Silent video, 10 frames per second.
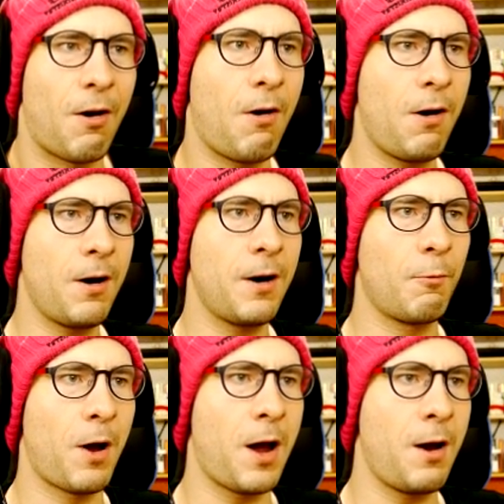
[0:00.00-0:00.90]

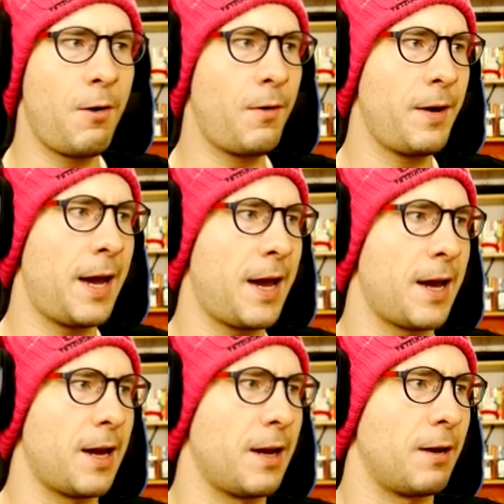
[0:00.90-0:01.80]
Or, whoa,
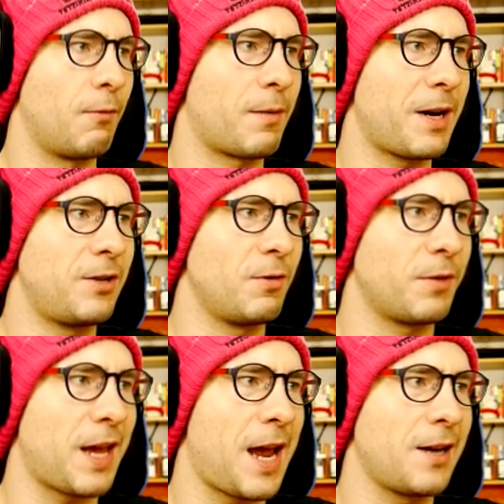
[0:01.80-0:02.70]
hey, what am I doing
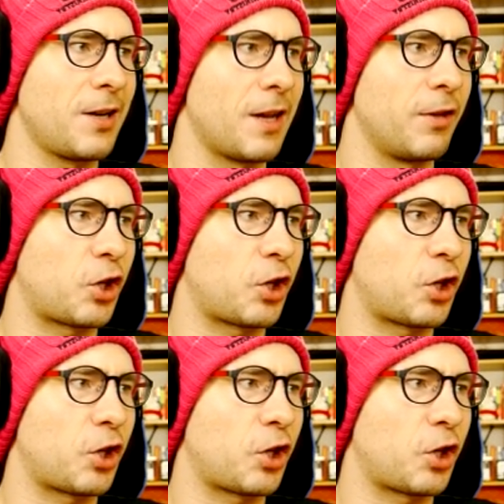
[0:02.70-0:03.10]
with the handgun?